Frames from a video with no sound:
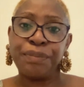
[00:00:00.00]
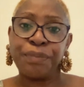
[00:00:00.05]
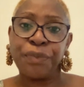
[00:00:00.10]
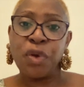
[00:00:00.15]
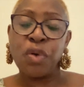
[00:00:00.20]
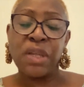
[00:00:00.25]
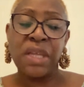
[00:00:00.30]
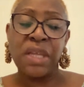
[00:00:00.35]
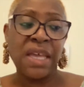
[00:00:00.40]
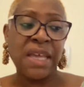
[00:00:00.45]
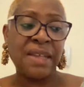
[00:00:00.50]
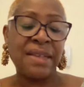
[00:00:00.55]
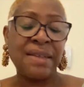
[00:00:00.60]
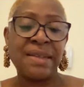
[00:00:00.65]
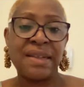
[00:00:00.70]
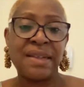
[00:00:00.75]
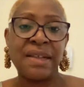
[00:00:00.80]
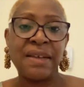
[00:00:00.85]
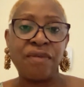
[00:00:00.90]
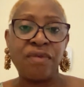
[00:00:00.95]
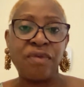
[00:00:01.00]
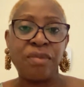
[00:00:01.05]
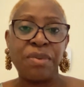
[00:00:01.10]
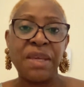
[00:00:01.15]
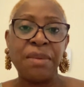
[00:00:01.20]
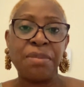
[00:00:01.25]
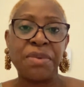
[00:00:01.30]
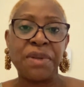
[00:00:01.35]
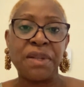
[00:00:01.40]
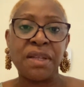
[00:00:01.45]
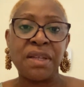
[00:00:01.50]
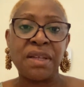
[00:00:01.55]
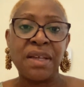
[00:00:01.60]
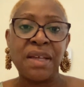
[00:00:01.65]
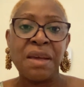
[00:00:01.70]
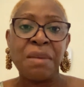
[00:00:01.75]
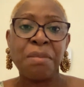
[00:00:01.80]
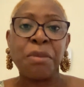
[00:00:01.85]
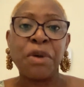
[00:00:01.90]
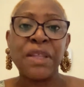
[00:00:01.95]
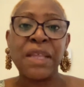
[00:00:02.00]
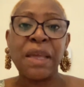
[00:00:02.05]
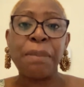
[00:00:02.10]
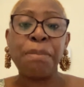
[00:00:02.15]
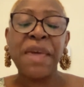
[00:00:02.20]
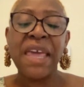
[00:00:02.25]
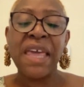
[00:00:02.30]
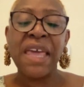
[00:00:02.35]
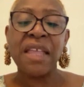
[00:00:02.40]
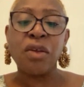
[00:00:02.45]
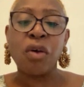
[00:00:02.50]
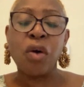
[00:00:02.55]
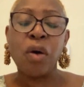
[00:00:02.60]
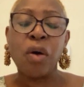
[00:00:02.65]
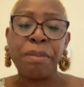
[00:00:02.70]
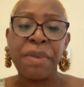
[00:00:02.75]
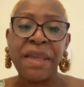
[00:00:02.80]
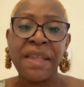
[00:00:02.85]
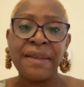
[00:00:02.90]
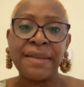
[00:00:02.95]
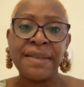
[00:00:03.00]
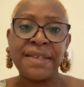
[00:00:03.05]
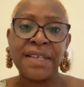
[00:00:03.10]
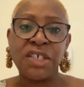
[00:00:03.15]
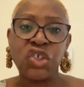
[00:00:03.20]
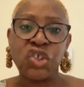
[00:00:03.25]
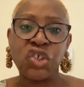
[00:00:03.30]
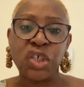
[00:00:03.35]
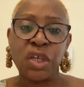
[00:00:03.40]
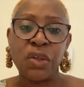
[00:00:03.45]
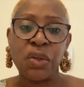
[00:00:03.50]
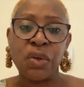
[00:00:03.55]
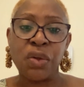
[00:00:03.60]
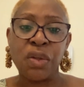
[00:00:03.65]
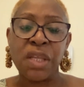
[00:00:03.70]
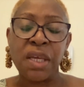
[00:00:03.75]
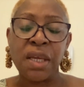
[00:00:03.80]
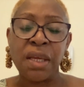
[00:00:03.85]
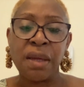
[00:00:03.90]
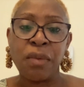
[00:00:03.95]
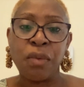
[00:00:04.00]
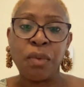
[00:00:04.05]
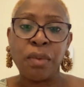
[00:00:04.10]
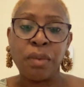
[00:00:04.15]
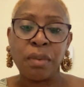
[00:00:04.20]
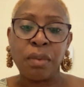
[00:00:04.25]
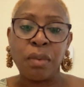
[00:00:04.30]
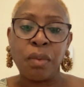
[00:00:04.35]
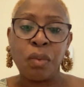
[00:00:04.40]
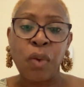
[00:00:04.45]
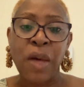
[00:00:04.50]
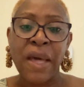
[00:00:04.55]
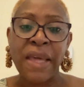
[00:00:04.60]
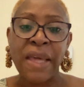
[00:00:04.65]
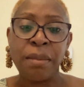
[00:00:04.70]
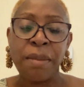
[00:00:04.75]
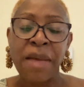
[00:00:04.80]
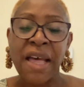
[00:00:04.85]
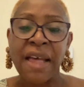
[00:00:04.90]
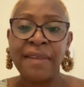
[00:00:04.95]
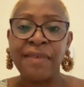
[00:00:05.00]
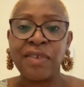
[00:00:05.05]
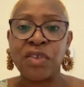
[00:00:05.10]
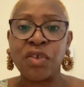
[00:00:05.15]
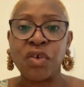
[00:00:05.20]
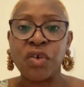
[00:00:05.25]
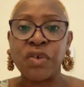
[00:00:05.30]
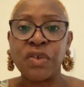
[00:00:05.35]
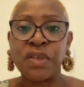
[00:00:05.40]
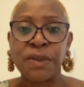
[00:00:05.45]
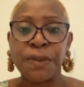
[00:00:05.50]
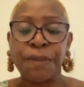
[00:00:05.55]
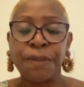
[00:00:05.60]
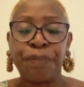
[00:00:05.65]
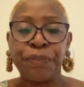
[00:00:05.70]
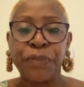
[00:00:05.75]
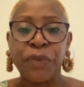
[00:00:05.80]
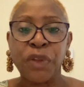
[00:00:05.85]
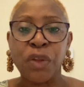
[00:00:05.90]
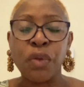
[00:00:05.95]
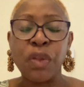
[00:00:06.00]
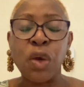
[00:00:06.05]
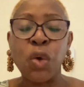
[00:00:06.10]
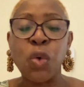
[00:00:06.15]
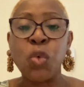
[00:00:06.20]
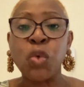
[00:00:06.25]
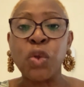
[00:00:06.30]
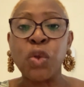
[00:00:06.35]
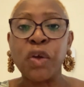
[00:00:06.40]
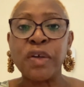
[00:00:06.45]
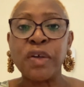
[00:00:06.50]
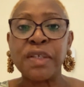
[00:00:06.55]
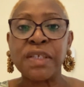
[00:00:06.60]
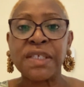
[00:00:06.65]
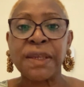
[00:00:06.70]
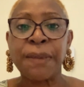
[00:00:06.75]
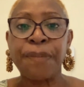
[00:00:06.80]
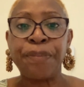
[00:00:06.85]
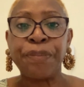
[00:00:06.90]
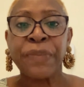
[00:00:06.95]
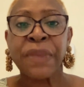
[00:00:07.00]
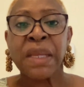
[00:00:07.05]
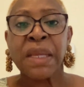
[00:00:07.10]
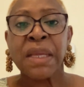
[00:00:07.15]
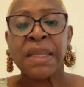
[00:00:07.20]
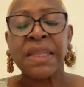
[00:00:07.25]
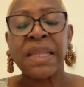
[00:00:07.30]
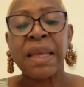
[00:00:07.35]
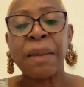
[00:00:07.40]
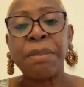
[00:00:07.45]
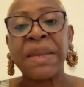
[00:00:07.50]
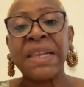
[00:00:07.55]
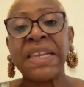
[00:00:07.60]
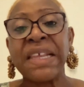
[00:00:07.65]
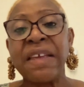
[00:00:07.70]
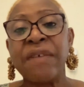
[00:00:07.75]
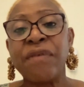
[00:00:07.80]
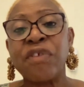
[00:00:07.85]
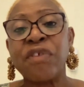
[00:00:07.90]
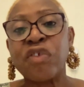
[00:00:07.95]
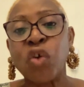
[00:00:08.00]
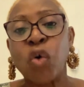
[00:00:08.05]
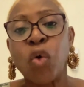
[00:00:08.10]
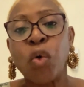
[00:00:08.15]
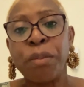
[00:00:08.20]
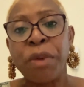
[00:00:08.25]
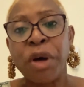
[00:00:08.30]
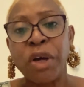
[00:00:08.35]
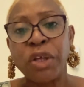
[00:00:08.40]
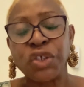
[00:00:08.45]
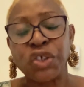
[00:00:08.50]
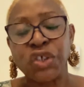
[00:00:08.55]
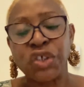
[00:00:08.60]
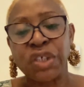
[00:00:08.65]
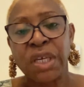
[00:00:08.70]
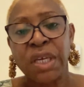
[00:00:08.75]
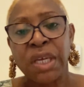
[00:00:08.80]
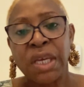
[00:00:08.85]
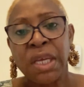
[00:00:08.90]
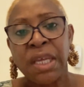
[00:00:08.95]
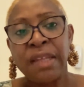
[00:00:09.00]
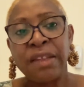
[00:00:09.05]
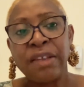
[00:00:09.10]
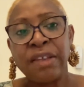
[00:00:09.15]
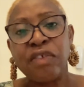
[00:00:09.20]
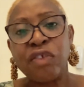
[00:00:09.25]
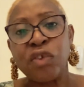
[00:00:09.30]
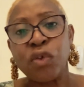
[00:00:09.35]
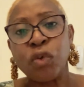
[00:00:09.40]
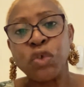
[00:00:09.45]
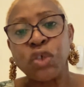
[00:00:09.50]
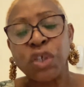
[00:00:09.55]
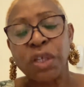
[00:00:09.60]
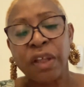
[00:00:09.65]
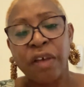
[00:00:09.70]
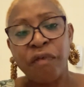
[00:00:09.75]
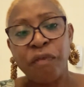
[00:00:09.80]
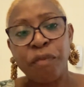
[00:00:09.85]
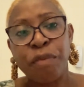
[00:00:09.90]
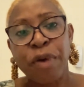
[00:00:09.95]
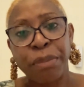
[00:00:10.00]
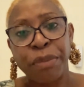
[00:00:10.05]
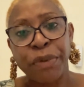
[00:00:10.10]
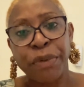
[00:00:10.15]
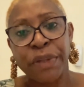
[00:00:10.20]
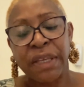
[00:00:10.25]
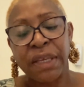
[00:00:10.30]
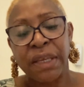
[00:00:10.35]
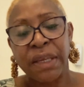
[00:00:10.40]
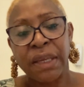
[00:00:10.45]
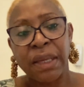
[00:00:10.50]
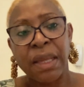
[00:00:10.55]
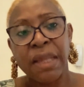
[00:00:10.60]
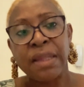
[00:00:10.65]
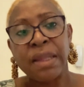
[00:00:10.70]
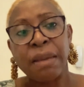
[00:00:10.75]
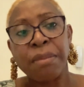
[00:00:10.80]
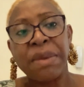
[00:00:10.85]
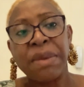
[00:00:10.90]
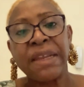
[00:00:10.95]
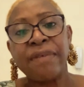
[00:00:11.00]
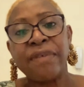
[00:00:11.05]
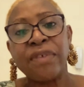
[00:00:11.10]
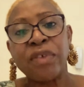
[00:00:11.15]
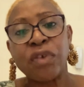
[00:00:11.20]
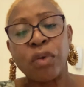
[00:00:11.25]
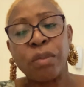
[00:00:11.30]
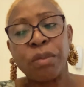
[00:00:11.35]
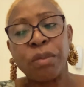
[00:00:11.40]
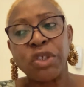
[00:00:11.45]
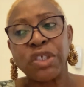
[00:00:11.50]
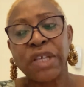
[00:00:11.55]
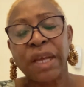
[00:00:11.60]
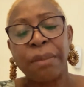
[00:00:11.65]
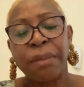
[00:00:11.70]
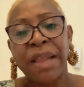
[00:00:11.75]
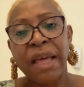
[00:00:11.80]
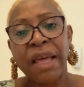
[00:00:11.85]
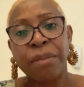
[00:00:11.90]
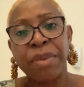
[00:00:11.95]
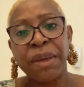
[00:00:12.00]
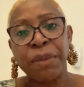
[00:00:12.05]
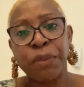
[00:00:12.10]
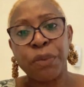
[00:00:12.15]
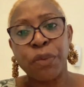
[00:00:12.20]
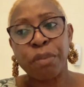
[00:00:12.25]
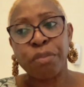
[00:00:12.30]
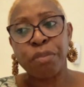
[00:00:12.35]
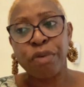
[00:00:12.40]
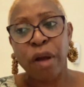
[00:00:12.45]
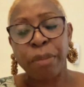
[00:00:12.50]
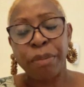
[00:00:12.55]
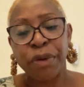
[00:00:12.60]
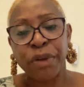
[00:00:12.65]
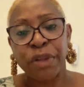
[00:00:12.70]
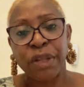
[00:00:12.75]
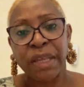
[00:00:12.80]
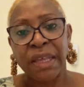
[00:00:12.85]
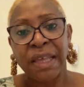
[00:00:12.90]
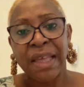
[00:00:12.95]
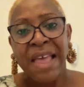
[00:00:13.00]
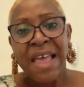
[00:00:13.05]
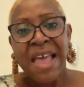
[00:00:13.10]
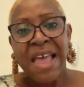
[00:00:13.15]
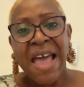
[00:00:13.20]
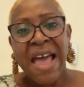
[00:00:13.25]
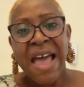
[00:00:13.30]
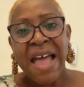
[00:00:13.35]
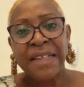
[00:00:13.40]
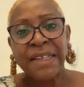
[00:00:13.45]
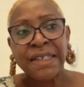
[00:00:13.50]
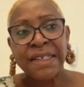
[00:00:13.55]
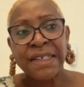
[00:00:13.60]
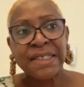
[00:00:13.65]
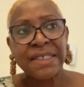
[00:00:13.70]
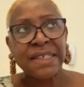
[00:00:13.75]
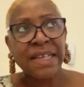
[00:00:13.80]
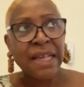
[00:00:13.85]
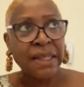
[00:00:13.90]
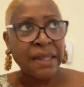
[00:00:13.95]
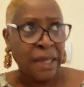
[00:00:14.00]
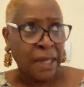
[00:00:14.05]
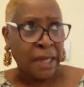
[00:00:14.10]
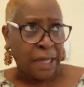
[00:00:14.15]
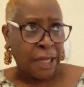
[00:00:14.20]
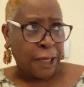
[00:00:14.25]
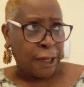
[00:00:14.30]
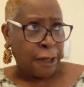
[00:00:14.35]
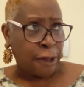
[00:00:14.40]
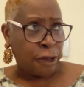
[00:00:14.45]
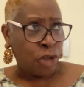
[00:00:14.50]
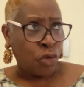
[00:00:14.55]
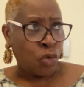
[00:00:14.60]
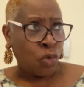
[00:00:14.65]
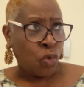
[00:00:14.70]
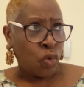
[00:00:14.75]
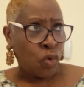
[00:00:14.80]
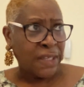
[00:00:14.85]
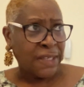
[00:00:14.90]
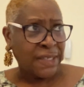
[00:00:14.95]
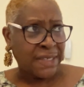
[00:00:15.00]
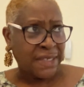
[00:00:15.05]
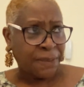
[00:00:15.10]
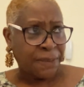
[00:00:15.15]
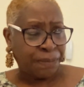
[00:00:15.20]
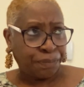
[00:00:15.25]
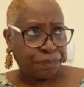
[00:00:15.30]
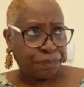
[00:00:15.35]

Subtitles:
or the enslaved people, but they paid compensation to the white masters, to the owners. They believed so much in this notion of property, and they believed so much that Black people were property. And it's that, it's